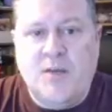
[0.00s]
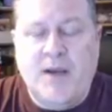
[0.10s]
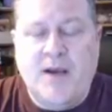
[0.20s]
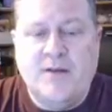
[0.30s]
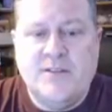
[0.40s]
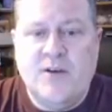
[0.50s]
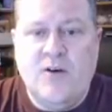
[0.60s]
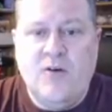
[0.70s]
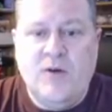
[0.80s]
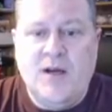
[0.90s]
about?
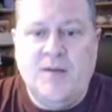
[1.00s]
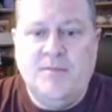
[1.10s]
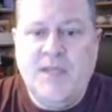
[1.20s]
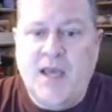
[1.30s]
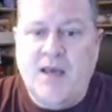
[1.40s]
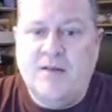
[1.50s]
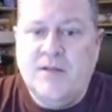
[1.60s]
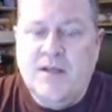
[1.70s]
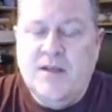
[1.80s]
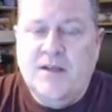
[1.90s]
So um, yeah,
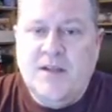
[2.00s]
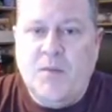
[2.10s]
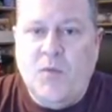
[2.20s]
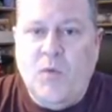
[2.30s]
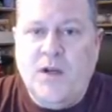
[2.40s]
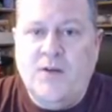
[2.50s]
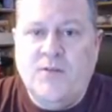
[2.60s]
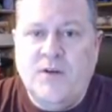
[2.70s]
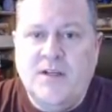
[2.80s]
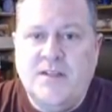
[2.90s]
Number
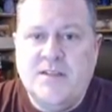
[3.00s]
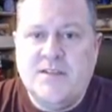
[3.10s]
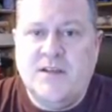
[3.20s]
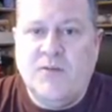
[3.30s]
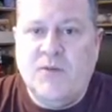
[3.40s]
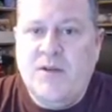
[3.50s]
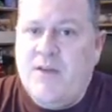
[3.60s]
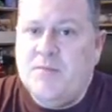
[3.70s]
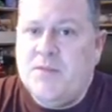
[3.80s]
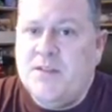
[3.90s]
100 is going to
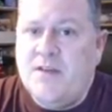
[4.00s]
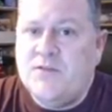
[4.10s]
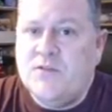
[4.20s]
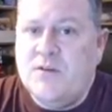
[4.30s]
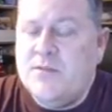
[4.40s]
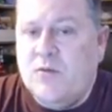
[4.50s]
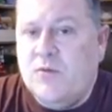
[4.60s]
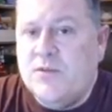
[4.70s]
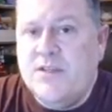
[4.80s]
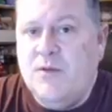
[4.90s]
revamp the dev stream, so
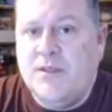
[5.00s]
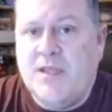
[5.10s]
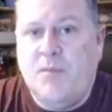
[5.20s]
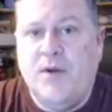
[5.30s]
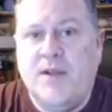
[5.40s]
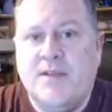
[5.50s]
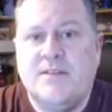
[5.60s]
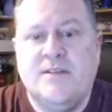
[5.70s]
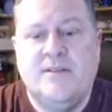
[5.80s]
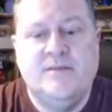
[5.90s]
we'll see what that
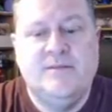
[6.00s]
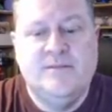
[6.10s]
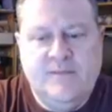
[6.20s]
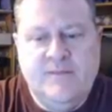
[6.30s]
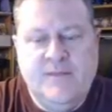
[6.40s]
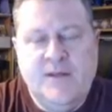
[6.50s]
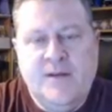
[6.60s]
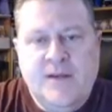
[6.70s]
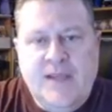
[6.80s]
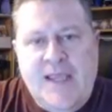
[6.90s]
brings.
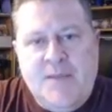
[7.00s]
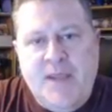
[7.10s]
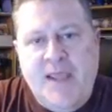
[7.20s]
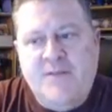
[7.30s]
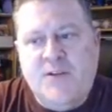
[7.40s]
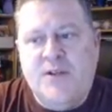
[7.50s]
And Behavior